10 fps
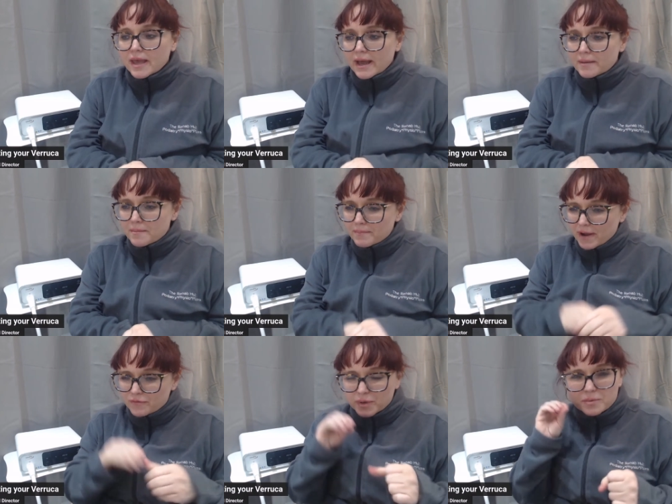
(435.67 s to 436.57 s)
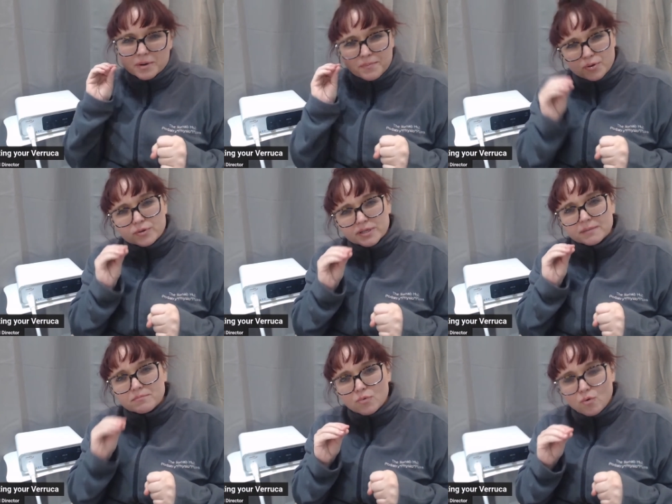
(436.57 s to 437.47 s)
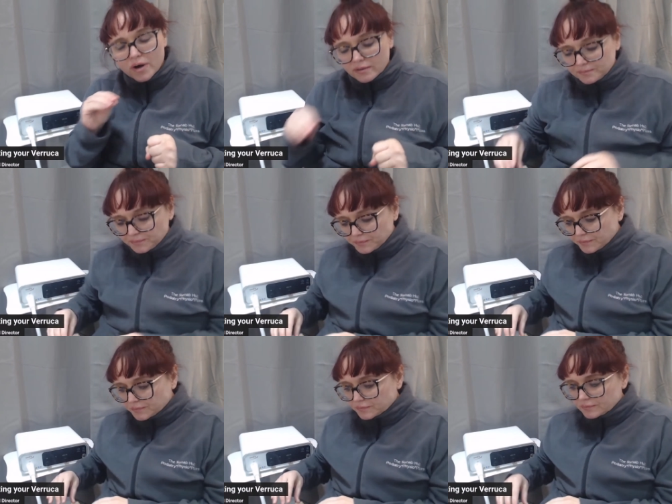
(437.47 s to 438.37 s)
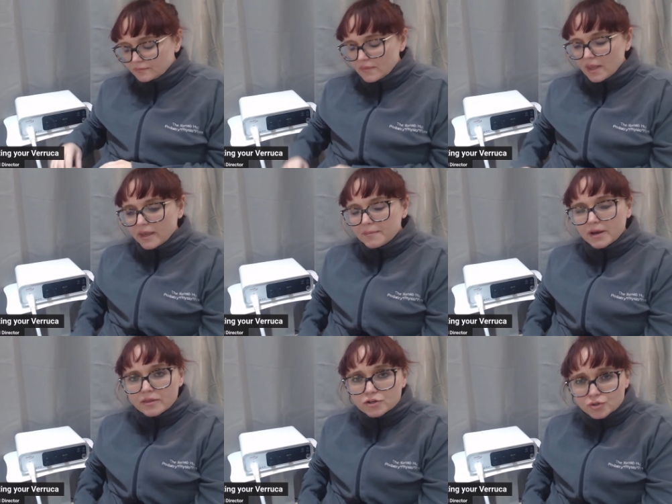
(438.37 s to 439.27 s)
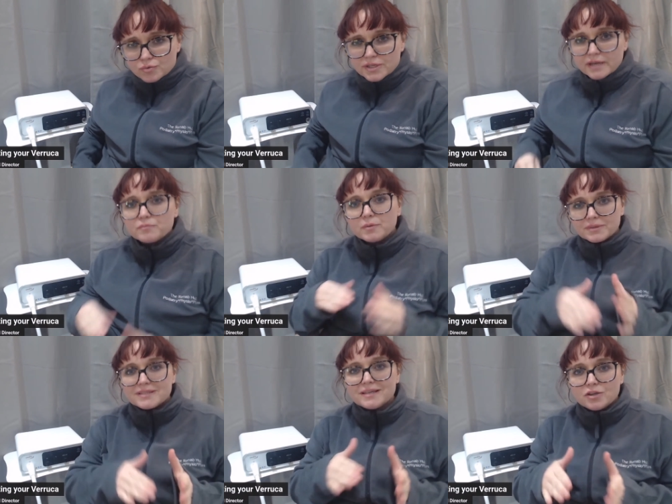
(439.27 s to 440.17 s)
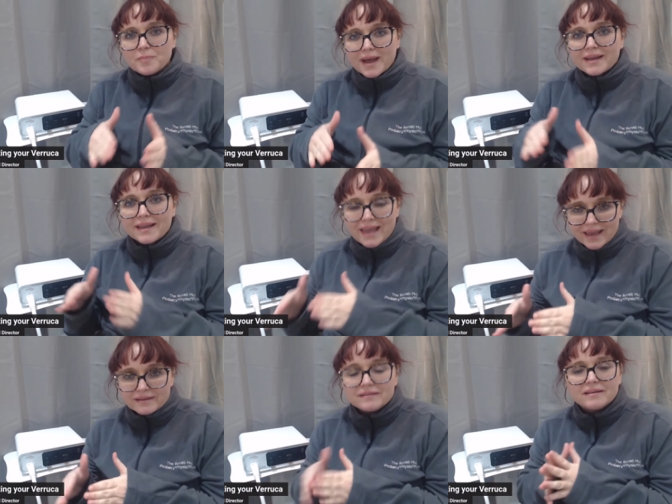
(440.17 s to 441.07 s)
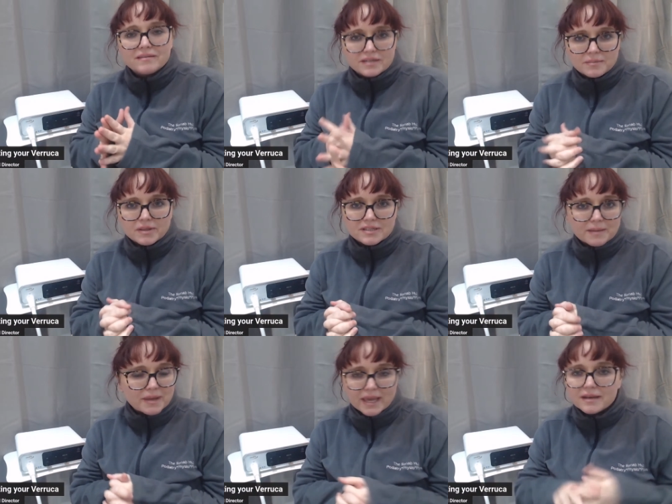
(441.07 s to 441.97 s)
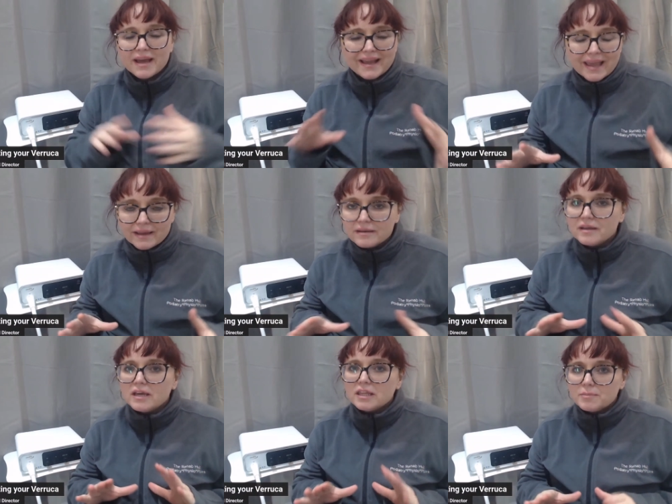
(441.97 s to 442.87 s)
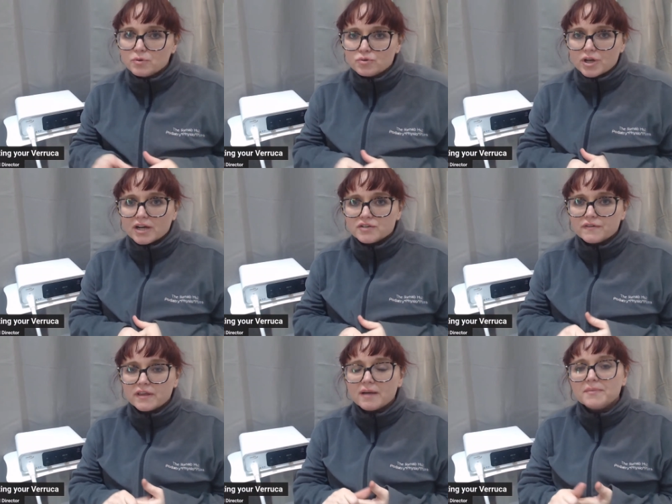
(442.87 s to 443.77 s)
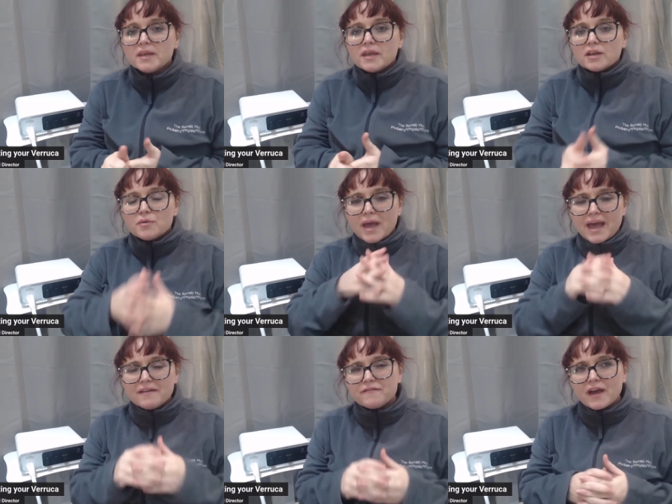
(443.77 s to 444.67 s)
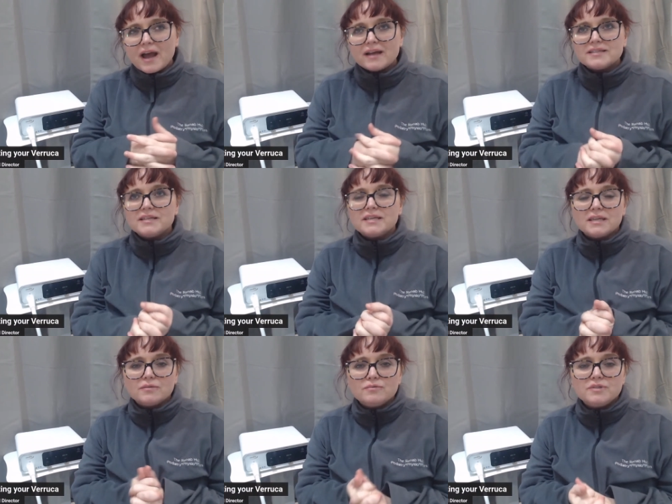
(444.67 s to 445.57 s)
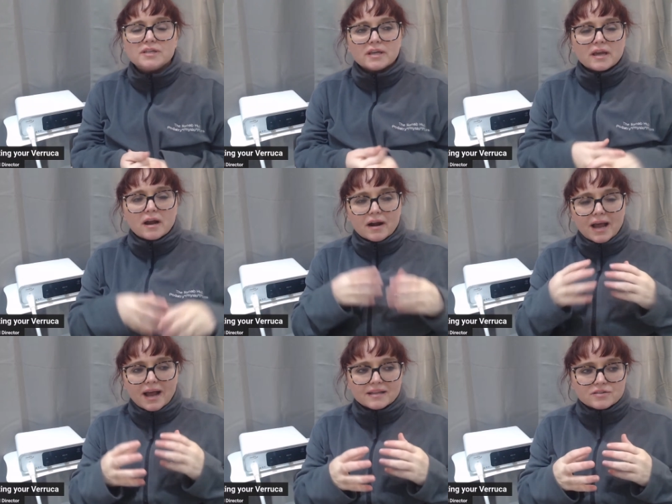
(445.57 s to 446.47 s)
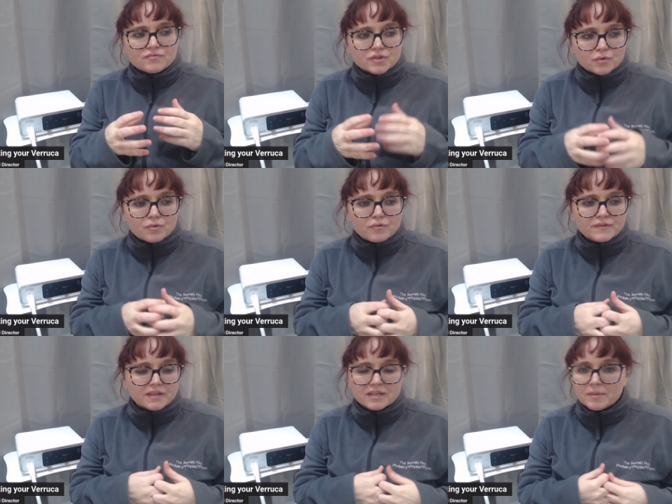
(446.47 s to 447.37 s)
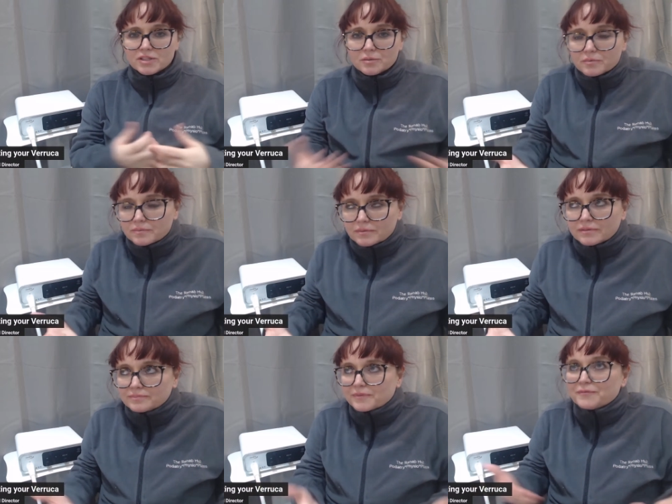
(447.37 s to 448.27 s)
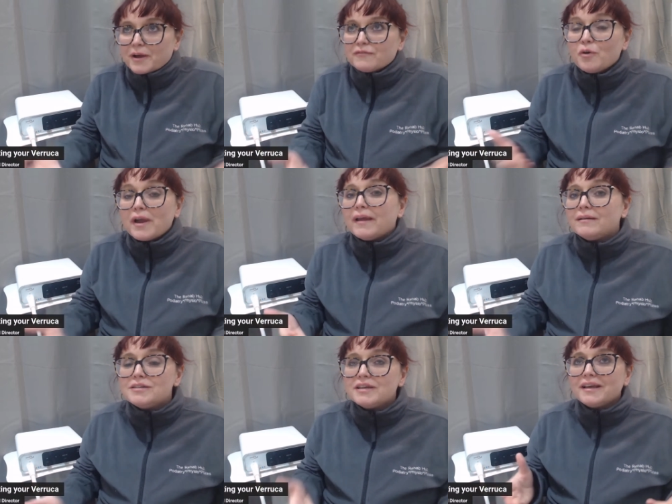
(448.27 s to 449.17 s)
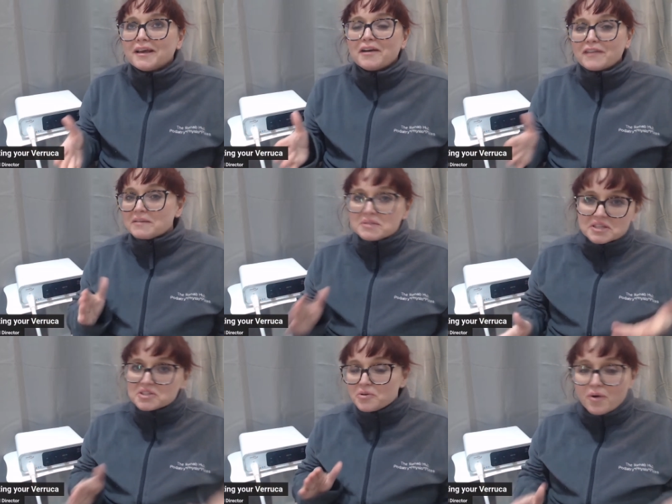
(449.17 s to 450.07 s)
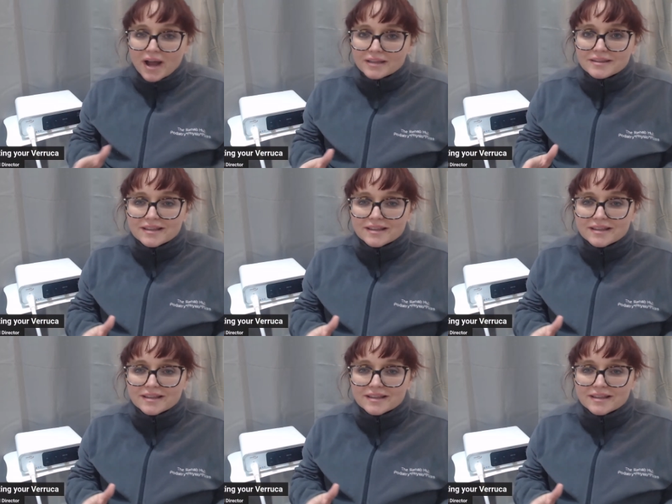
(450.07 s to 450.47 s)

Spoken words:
But if we were putting more another dose in, we would see you back again in 3 months' time again. There'd be no charge for that. Now, if it hadn't healed or hadn't resolved at 3 months, now, I've not heard of anything that's not had